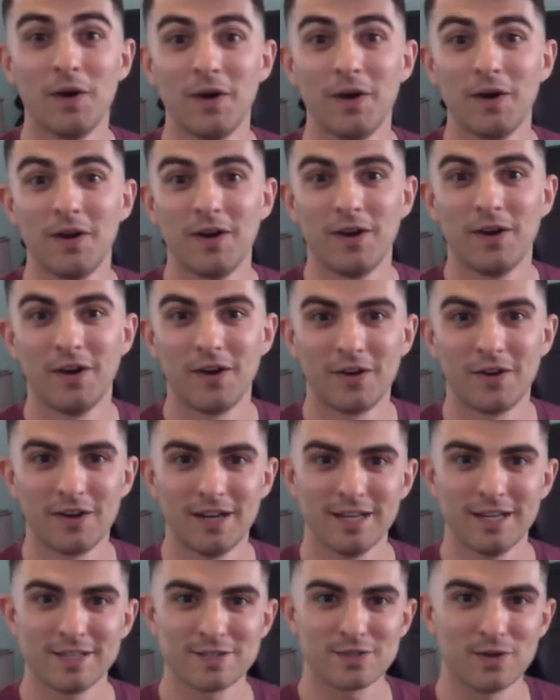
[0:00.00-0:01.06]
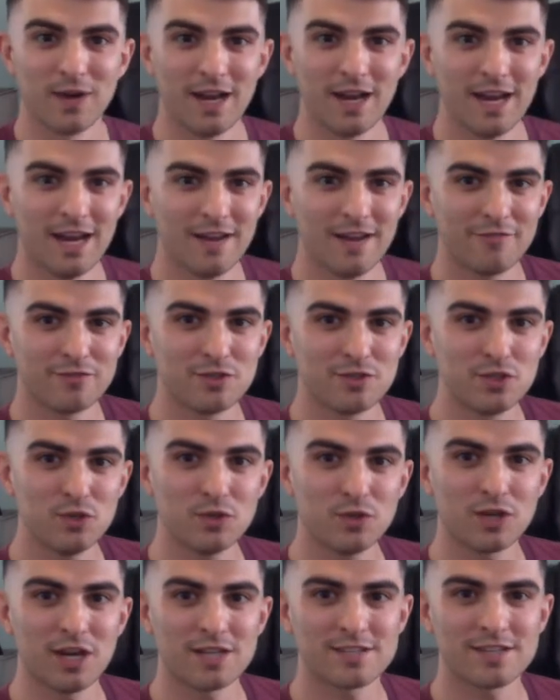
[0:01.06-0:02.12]
All right, so I have two
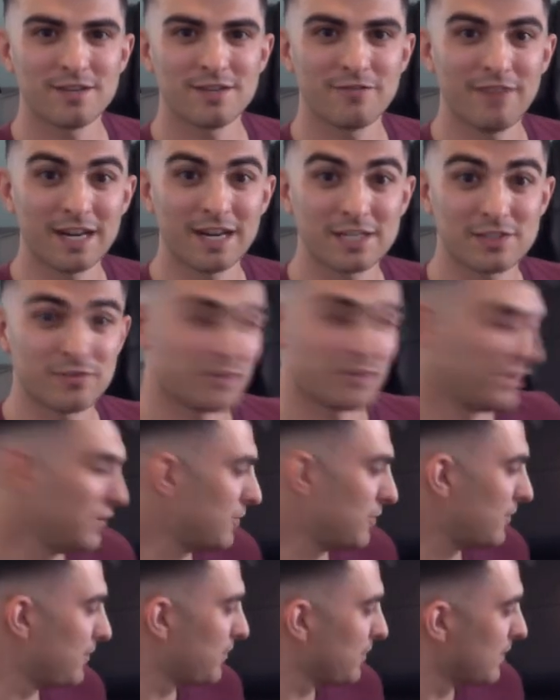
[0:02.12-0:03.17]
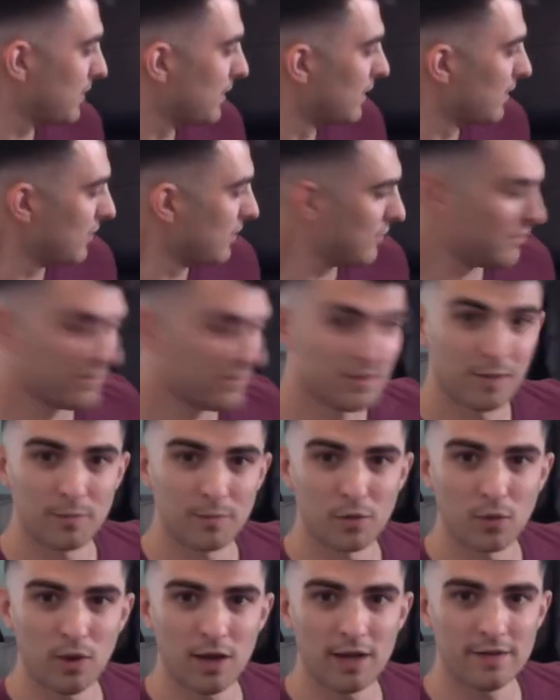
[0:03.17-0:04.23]
cause and effects for you. Number
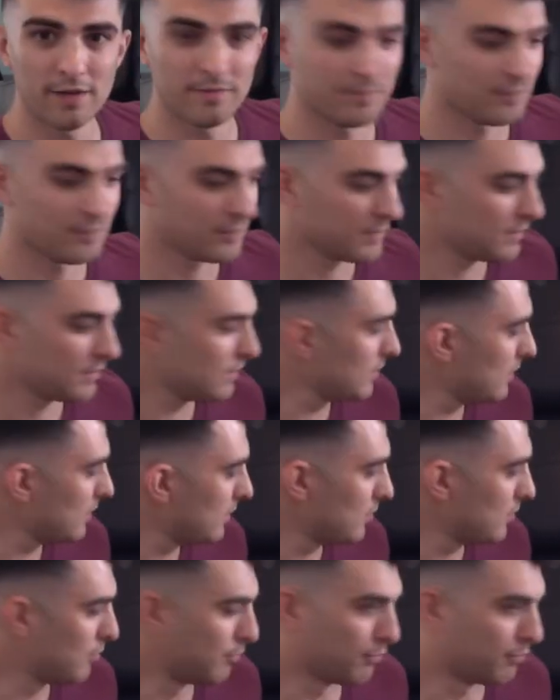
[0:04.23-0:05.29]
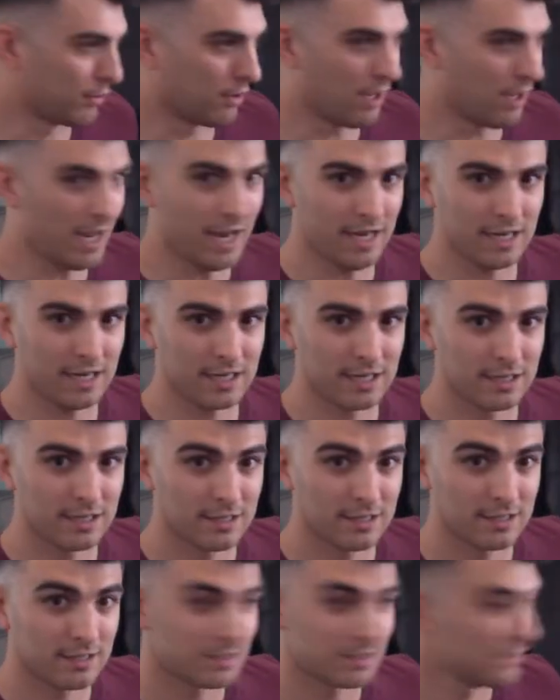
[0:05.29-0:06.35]
one, blank
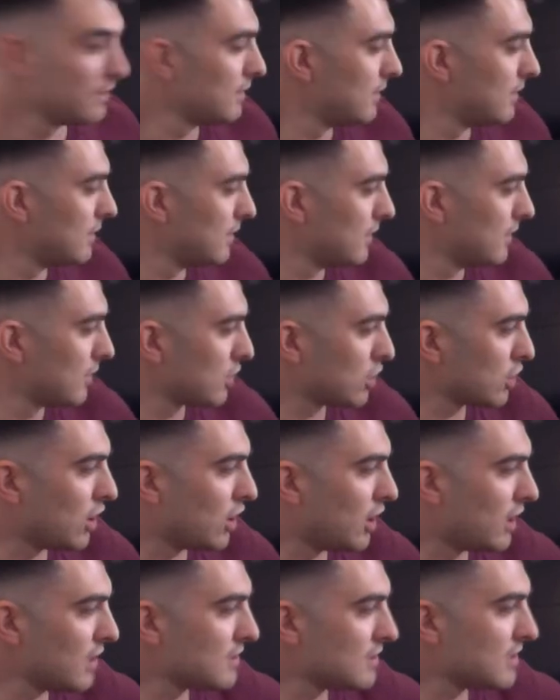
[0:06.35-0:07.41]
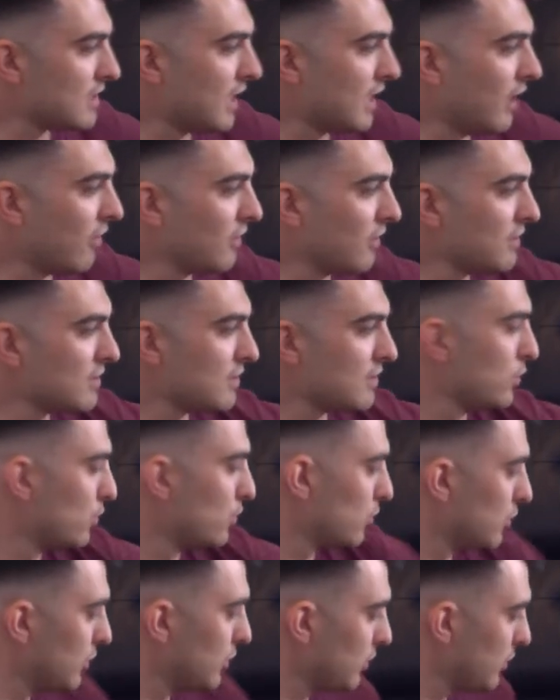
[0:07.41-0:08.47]
caused Helen to
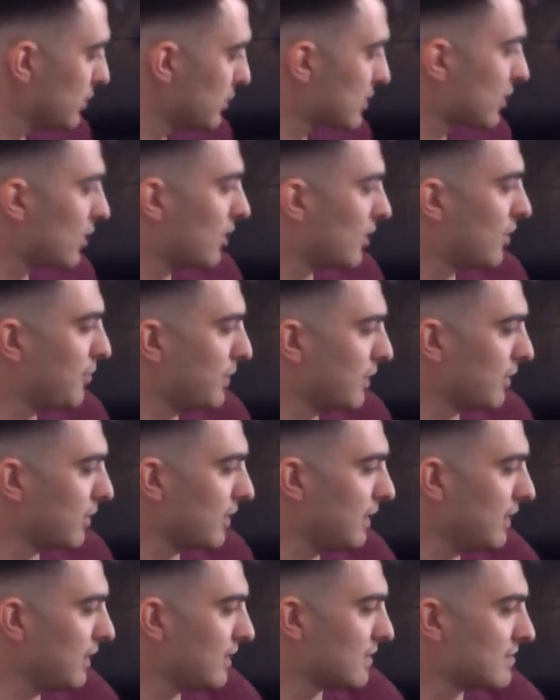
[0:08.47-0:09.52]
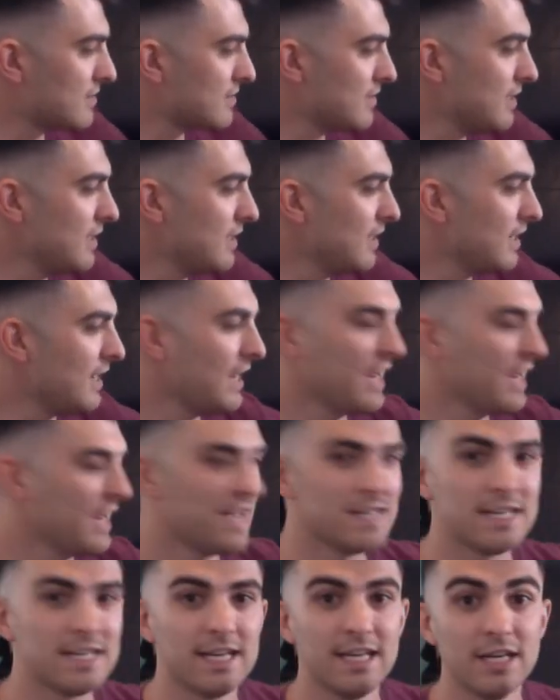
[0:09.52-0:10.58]
lose her ability to see and
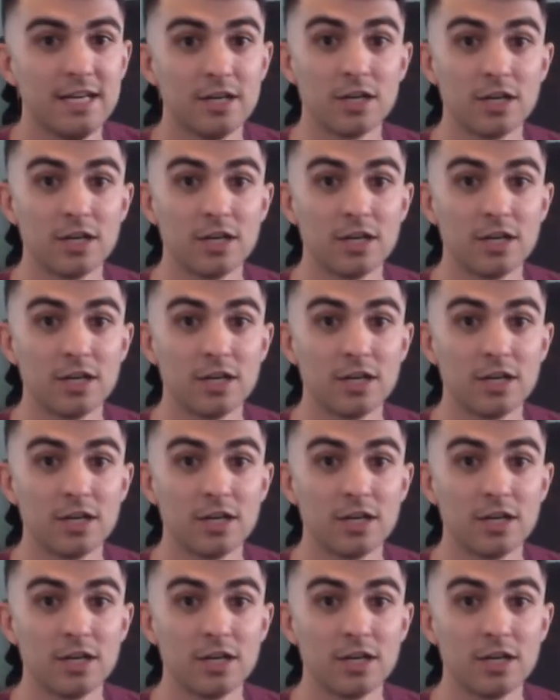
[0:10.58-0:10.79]
hear.